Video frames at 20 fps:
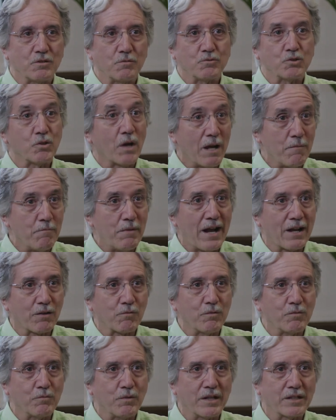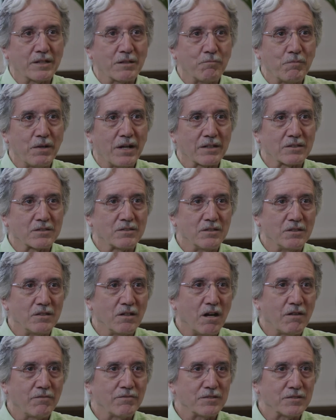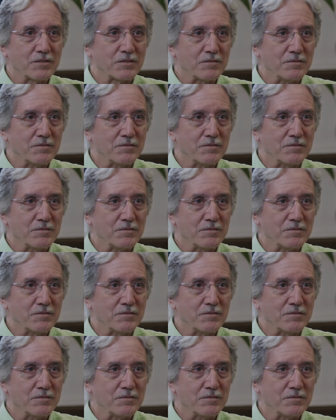to try back when I get back to the office.